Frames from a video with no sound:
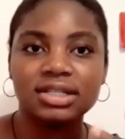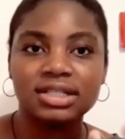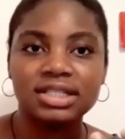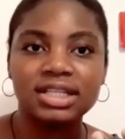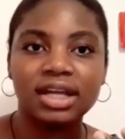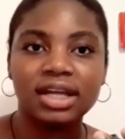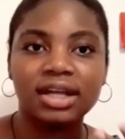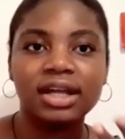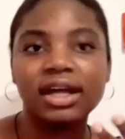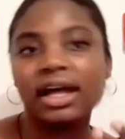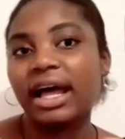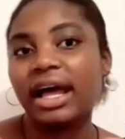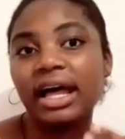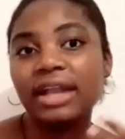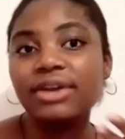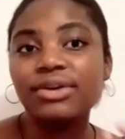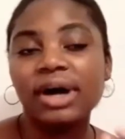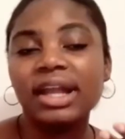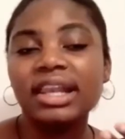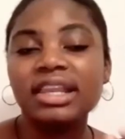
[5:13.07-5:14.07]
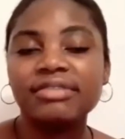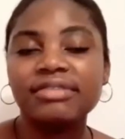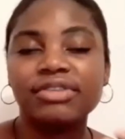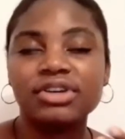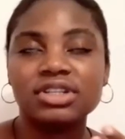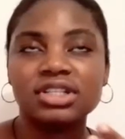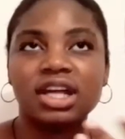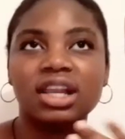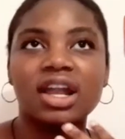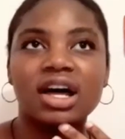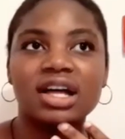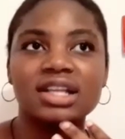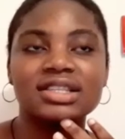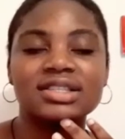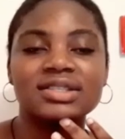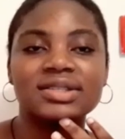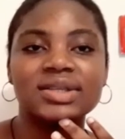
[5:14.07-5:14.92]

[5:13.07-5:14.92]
Yeah, I know I leave out a lot.